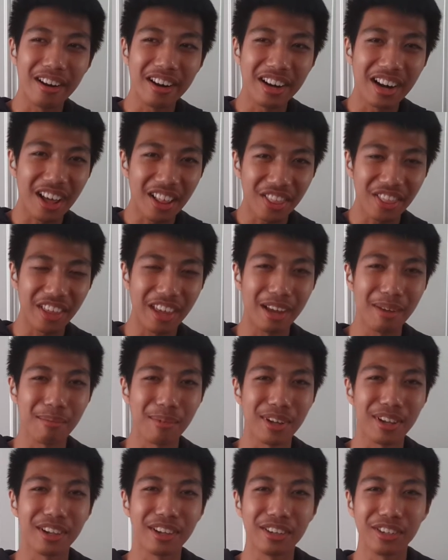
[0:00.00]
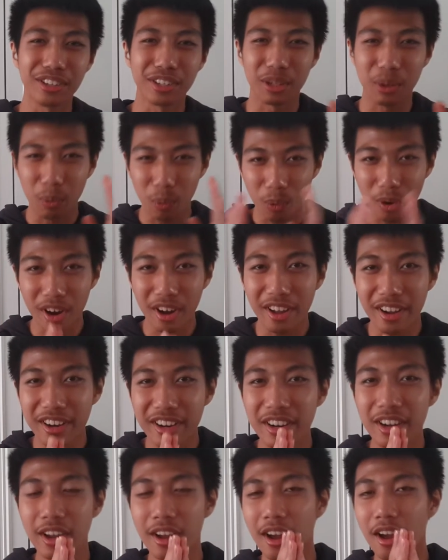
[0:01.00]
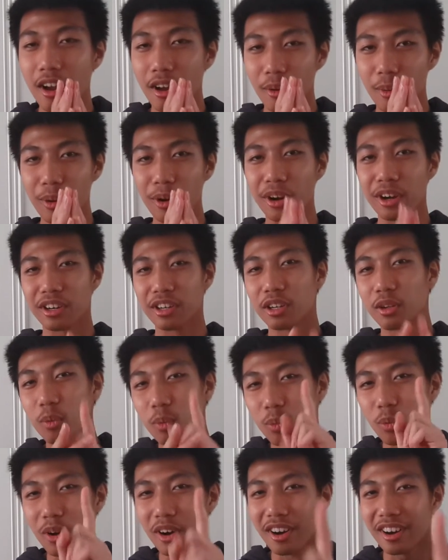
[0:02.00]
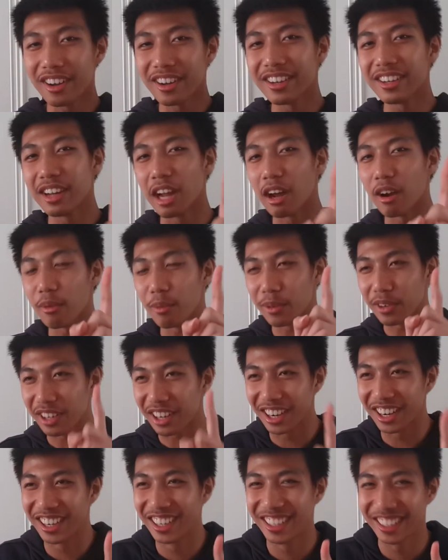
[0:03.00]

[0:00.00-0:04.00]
nothing but just one word, just one word.